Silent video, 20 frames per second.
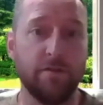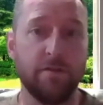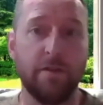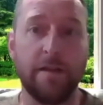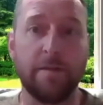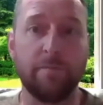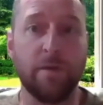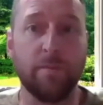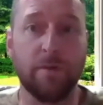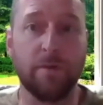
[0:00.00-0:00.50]

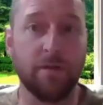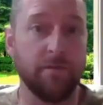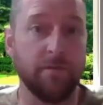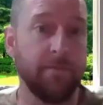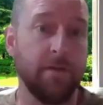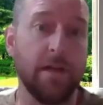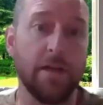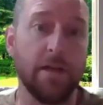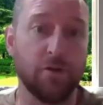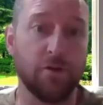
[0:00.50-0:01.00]
like maybe
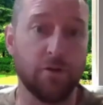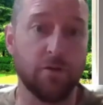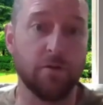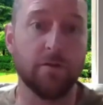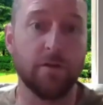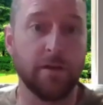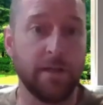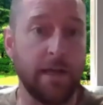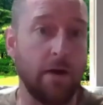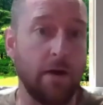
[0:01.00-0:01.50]

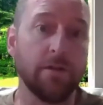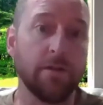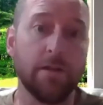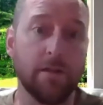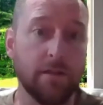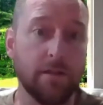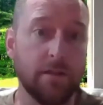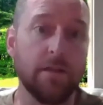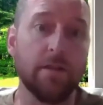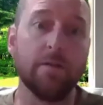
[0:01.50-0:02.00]
financial
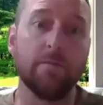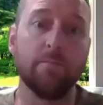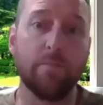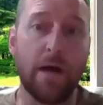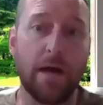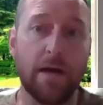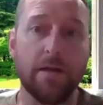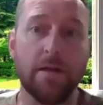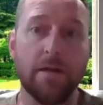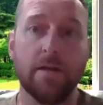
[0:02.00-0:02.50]
accounting team
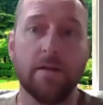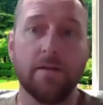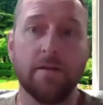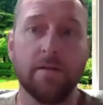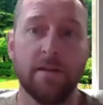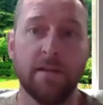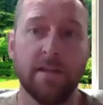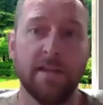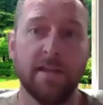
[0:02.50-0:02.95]
buy-in.